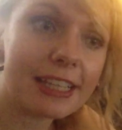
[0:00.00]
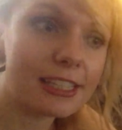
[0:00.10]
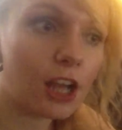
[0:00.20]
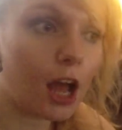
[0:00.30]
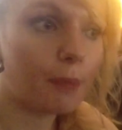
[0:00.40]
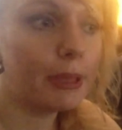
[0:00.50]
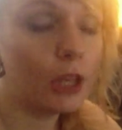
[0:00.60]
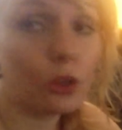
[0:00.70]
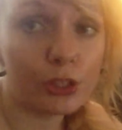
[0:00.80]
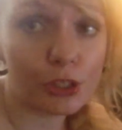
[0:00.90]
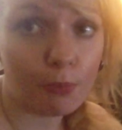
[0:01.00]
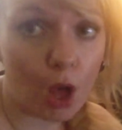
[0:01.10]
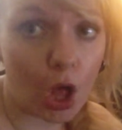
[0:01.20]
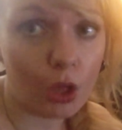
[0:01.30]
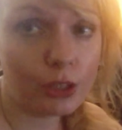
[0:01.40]
it's got Pils
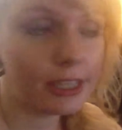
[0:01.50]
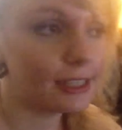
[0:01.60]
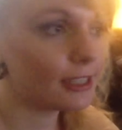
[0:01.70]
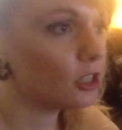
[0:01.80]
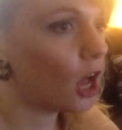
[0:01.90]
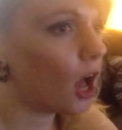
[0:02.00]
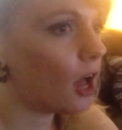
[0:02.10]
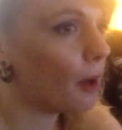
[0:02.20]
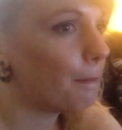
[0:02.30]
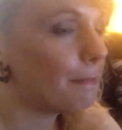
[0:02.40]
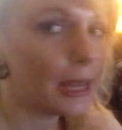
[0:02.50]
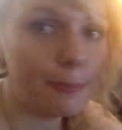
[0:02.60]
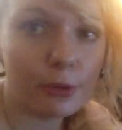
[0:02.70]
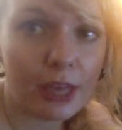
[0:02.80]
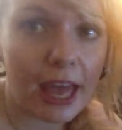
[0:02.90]
malt, it's not a
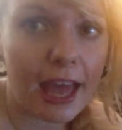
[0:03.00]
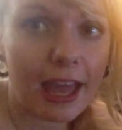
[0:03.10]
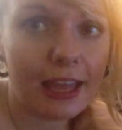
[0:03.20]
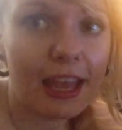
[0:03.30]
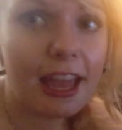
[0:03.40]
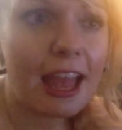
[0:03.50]
big bouquet,